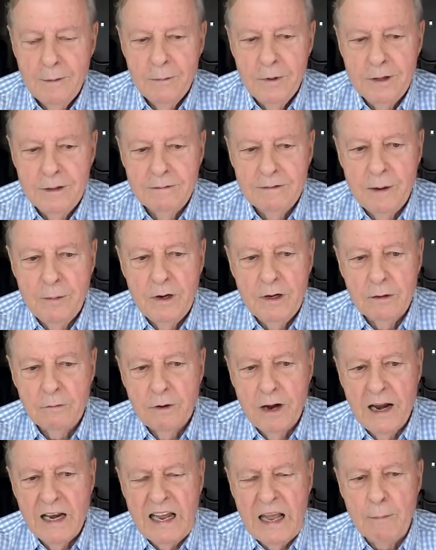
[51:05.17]
But
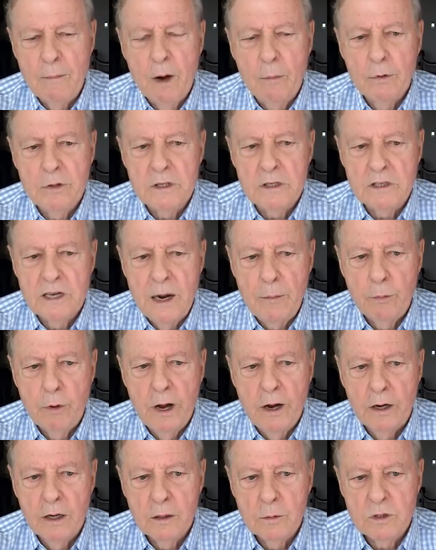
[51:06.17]
Remington Rand came up with a
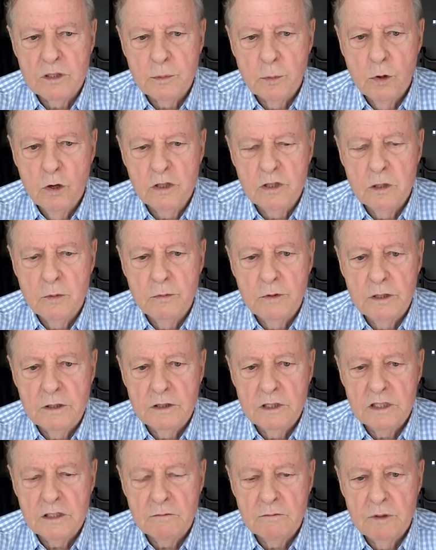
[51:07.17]
typewriter that was supposed to be
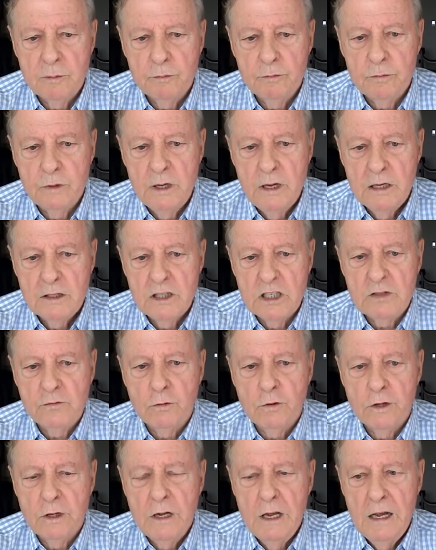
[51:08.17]
just,
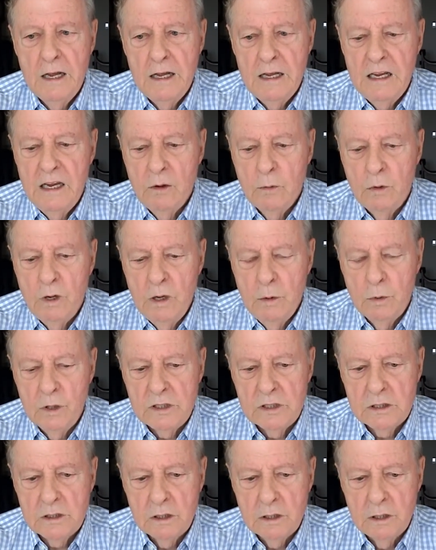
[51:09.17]
just for the, it, it
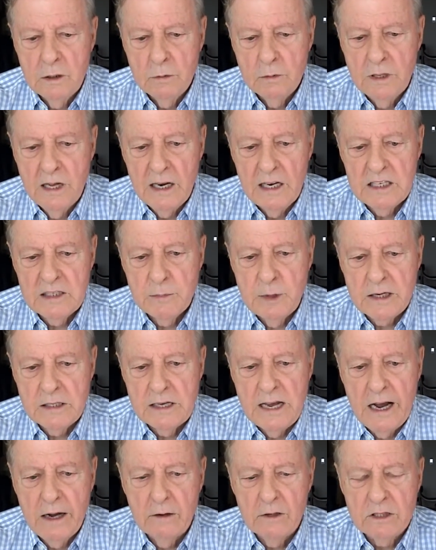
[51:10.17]
was not a
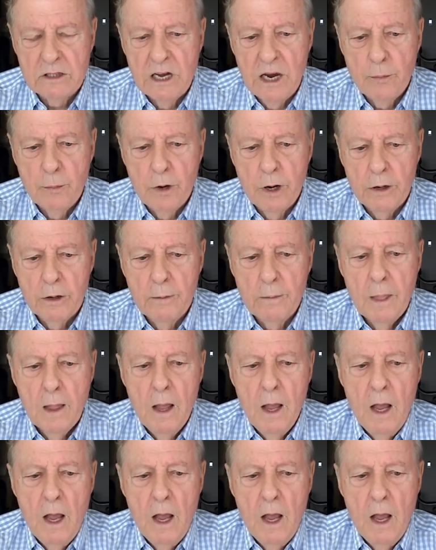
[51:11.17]
spectacular typewriter,